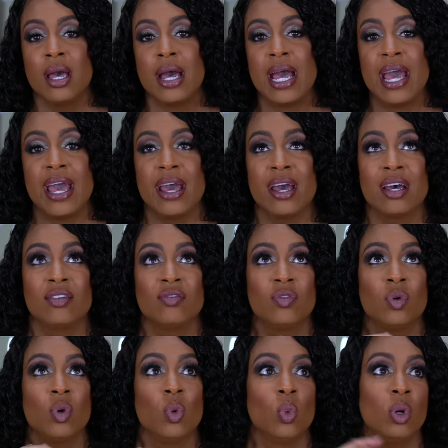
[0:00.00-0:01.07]
I have
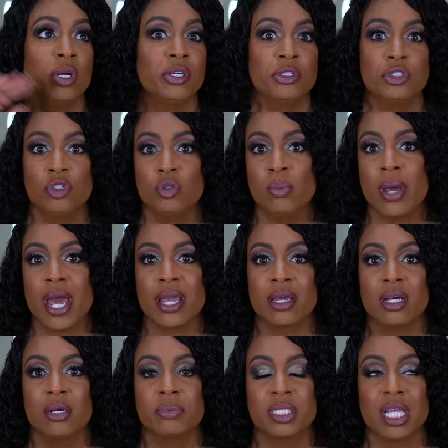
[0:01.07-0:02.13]
1 or 2
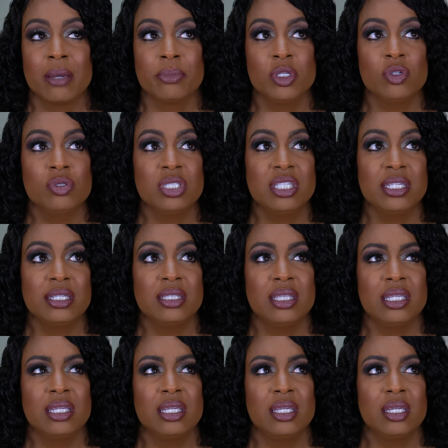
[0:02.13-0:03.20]
backups. I'm using
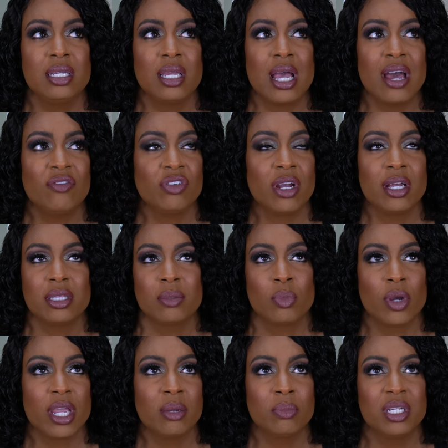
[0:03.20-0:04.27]
the, I forgot the
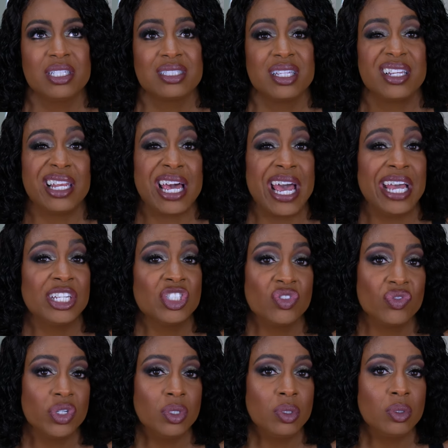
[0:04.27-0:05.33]
brand, but it's the Lash
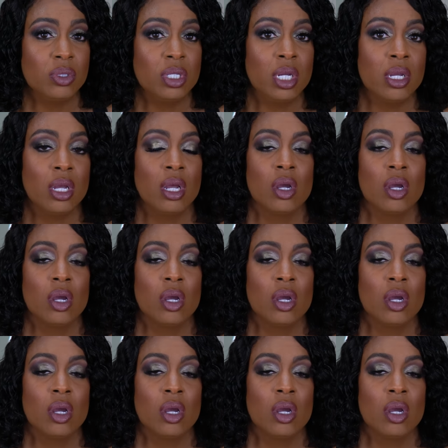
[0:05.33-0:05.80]
Food